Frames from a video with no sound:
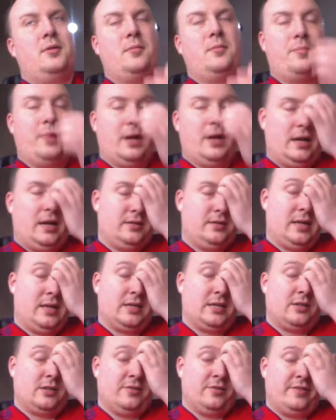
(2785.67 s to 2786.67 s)
But
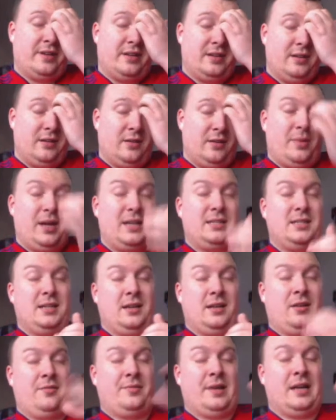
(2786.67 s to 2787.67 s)
that's all.
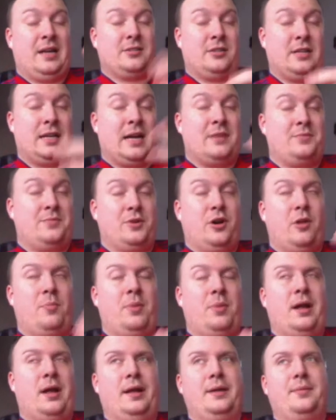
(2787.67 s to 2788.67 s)
Basically, that's the games you've got to
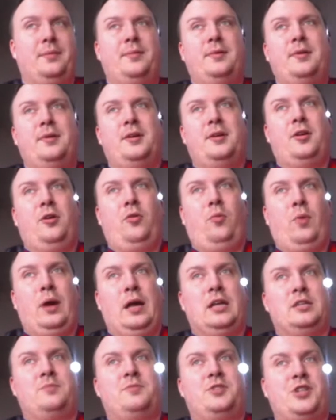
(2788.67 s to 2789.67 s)
play.
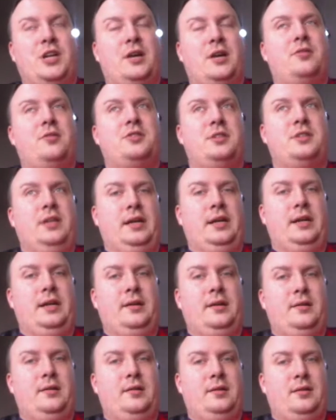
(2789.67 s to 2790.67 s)
Whereas Chelsea,
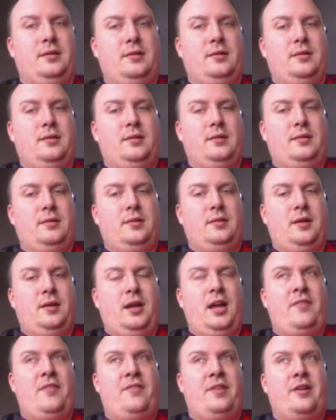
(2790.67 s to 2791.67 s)

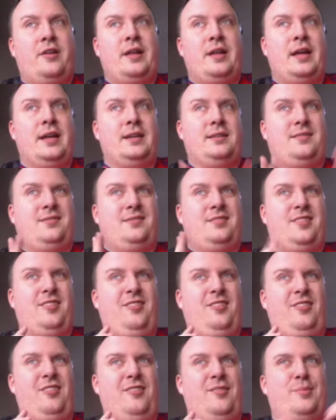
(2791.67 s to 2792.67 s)
even though they're
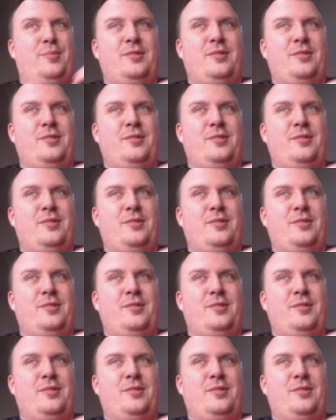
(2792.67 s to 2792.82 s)
current,